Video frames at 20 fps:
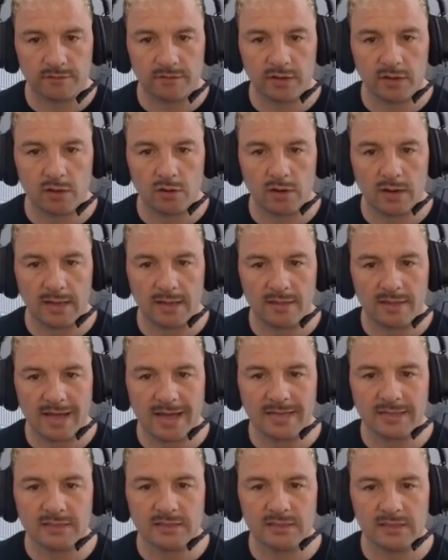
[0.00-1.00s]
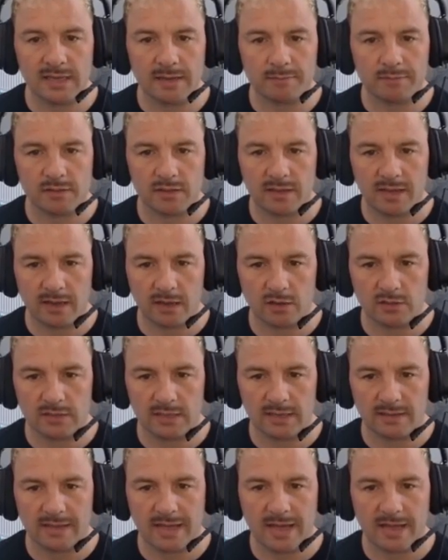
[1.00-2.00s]
if I go like that, yep, so that goes
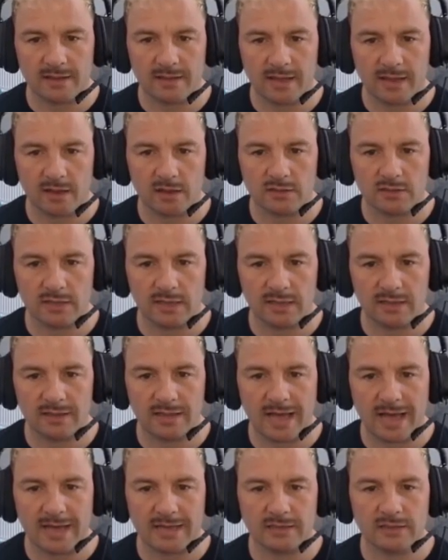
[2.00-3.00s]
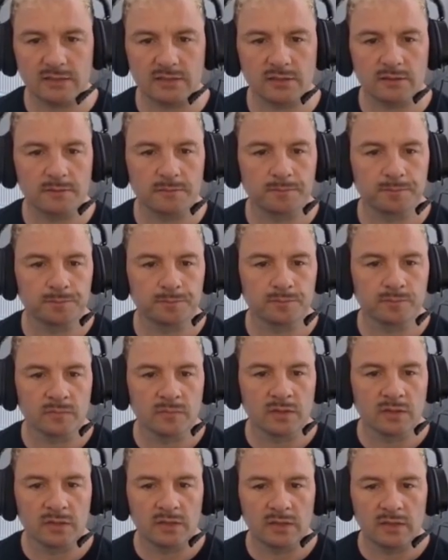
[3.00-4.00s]
like that and that goes like that,
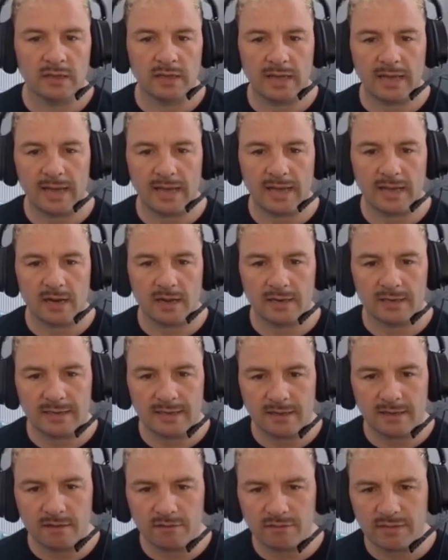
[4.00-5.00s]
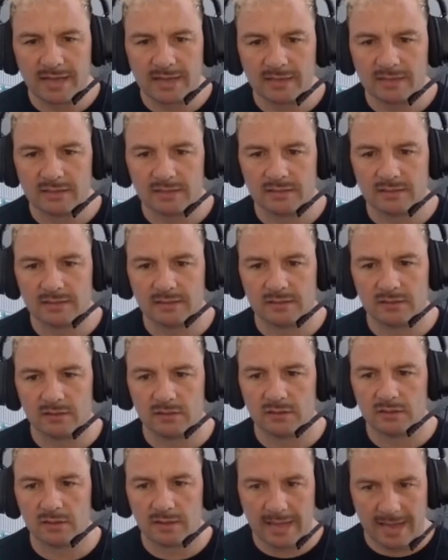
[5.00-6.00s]
and I leave that
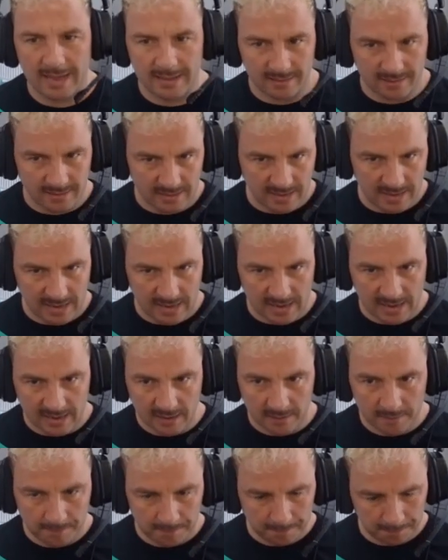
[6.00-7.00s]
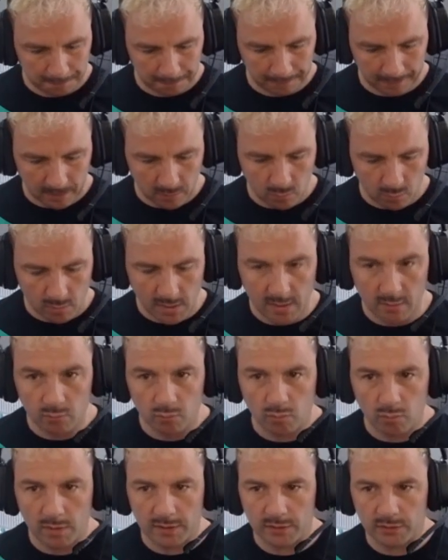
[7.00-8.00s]
there, what I
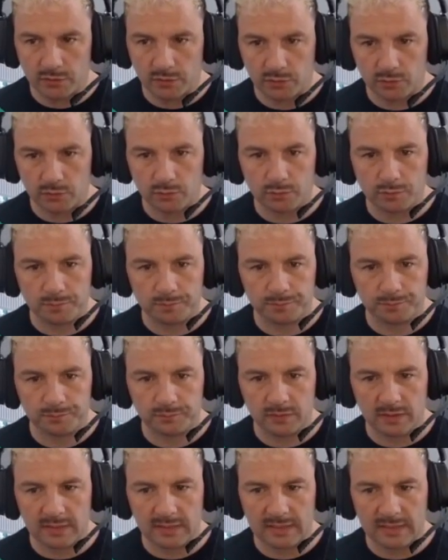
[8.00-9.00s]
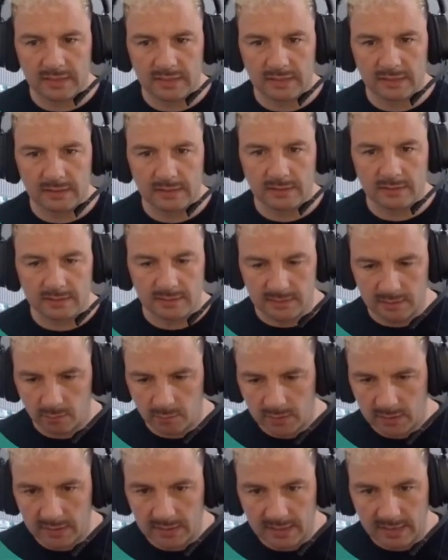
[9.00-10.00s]
want to do is I
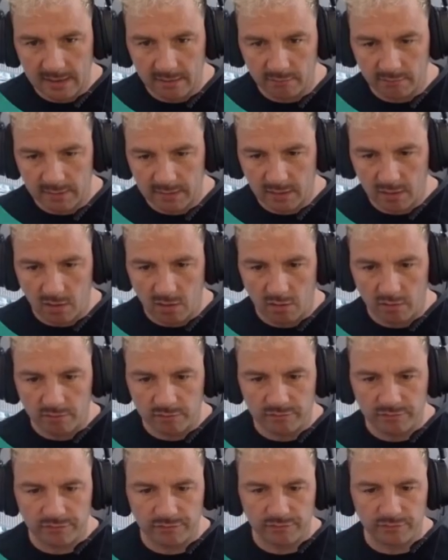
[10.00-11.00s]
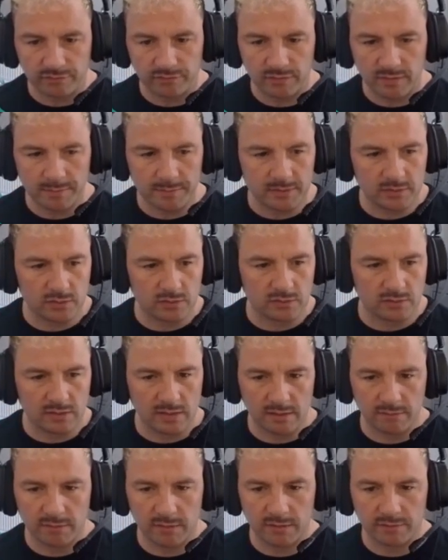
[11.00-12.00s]
want to get rid of, let me
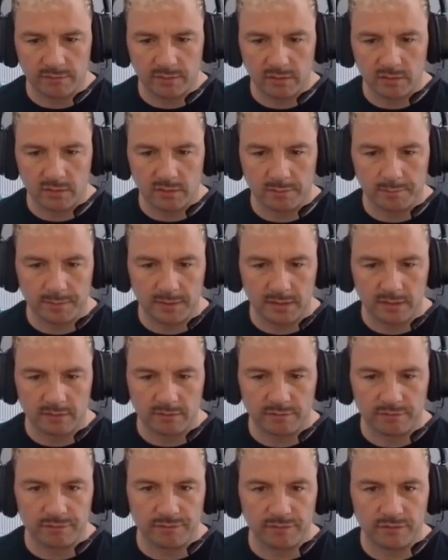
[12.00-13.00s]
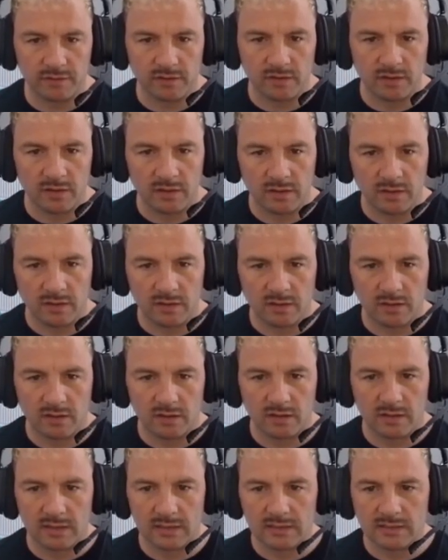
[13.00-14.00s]
get rid of a little bit of
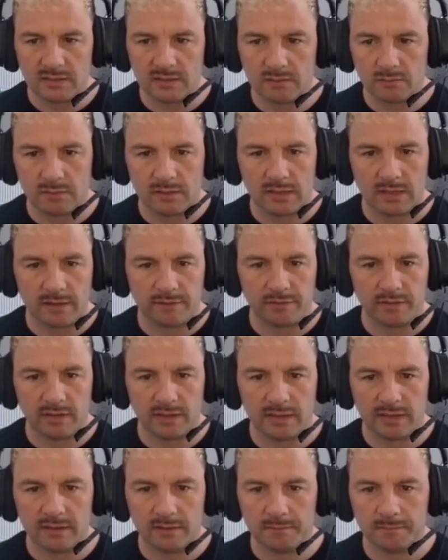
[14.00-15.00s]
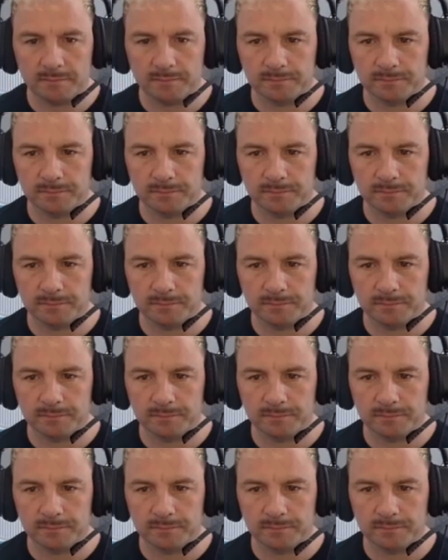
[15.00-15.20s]
this with leveling,